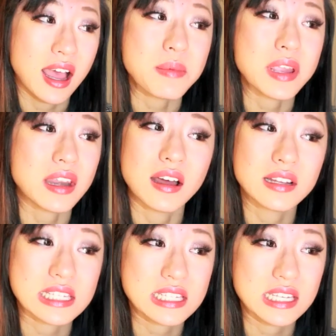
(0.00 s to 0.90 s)
I mean,
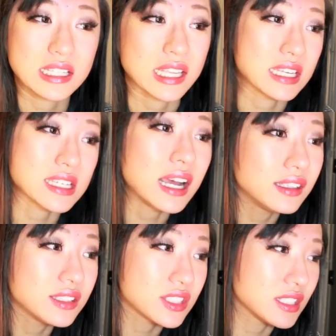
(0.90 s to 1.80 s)
honestly, like,
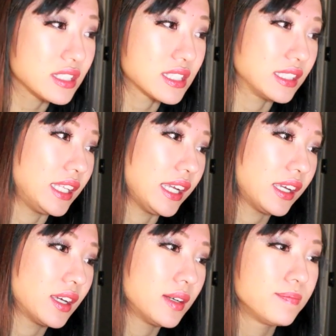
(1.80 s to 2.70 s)
intelligence and,
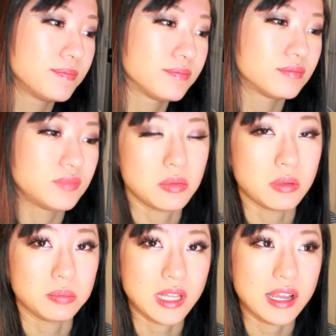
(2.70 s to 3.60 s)
like, blah,
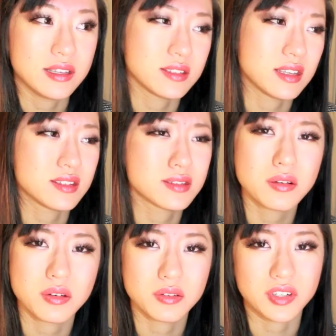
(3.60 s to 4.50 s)
blah, blah, it's
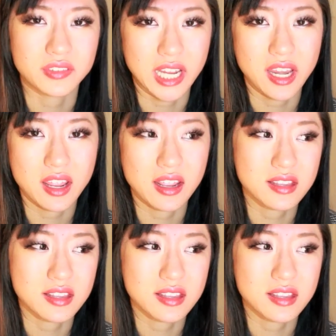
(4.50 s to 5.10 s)
so overrated.